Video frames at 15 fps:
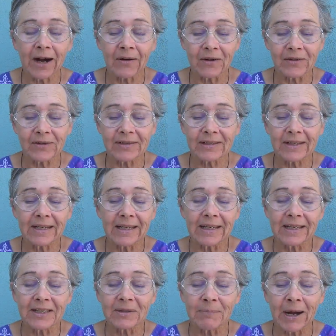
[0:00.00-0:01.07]
Harris
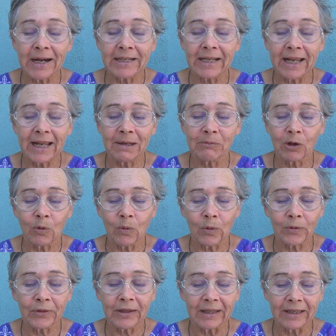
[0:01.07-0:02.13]
is my name,
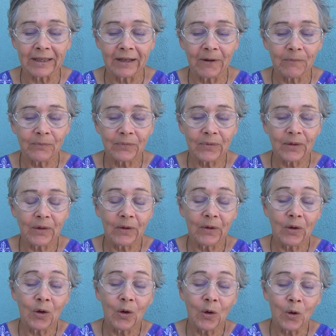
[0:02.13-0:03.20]
quoth he,
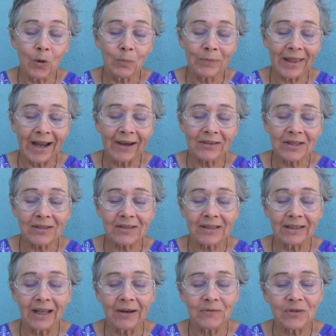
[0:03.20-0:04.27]
whom thou
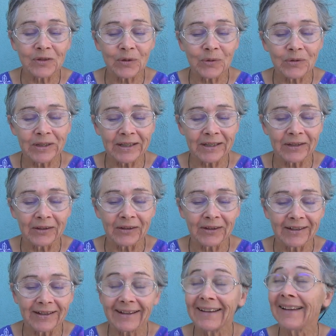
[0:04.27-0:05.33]
didst love so dear,
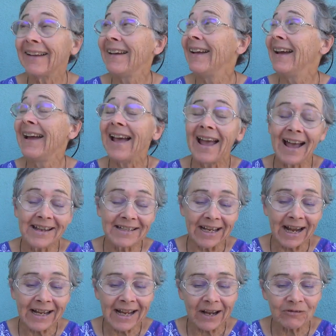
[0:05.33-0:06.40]
and
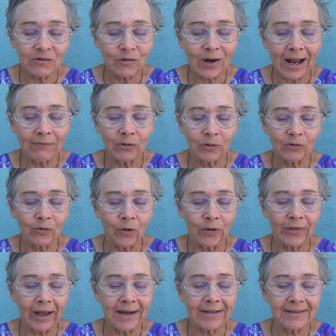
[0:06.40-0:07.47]
I have travelled
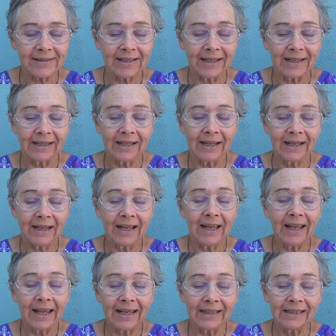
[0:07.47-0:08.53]
for thy sake
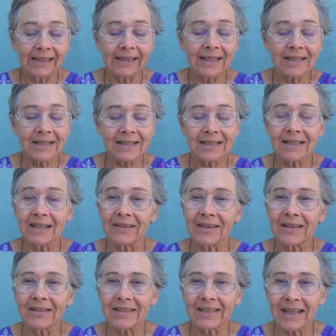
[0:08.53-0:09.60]
at least
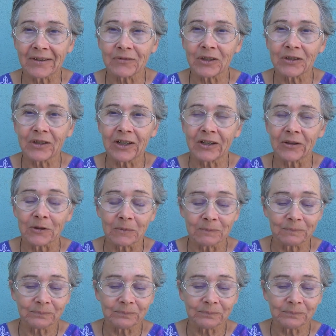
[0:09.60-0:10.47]
this seven year.